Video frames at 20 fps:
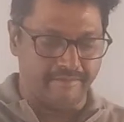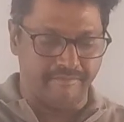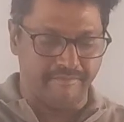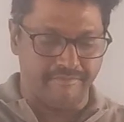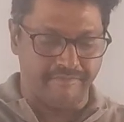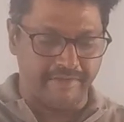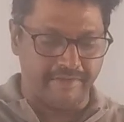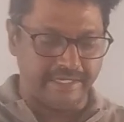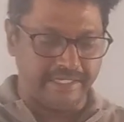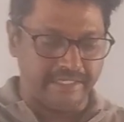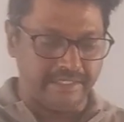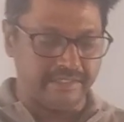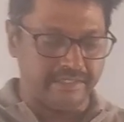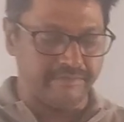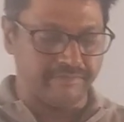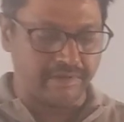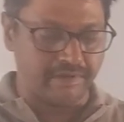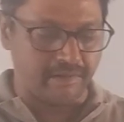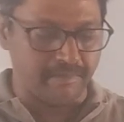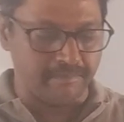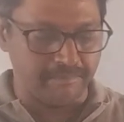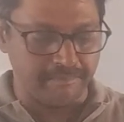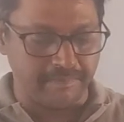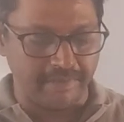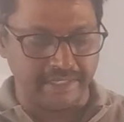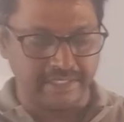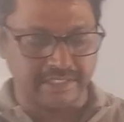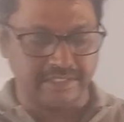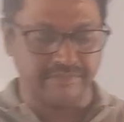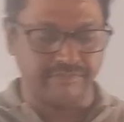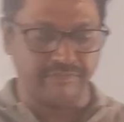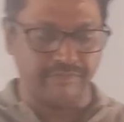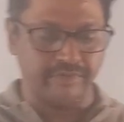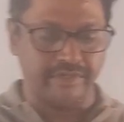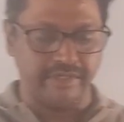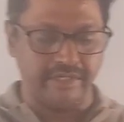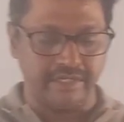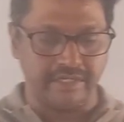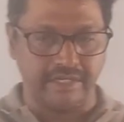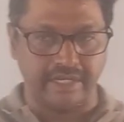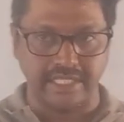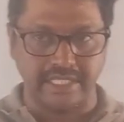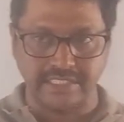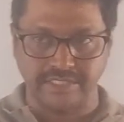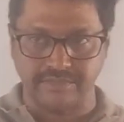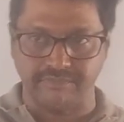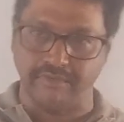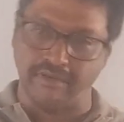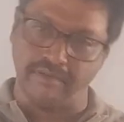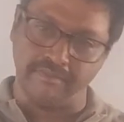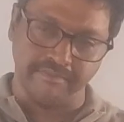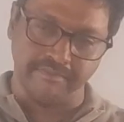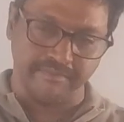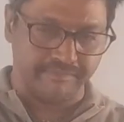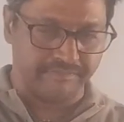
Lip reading: Find the complex Fourier transform